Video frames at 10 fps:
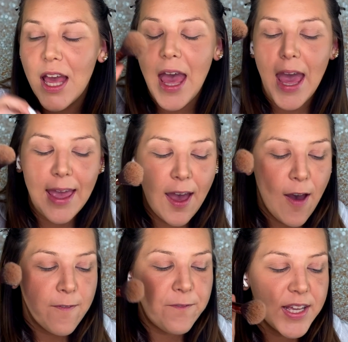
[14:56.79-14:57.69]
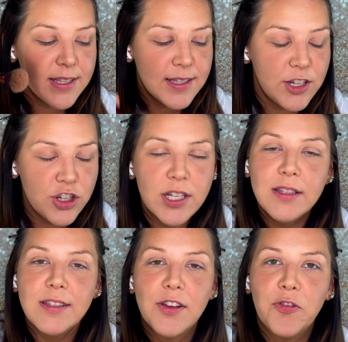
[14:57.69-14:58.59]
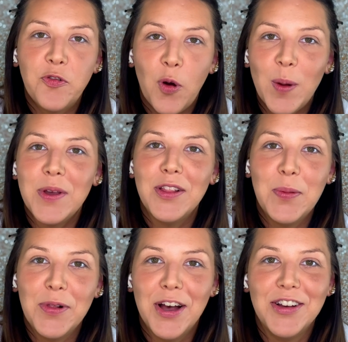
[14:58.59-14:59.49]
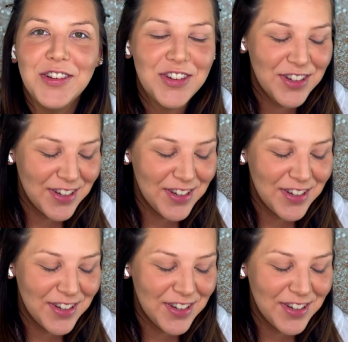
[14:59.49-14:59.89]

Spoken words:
A Physician's Formula blush.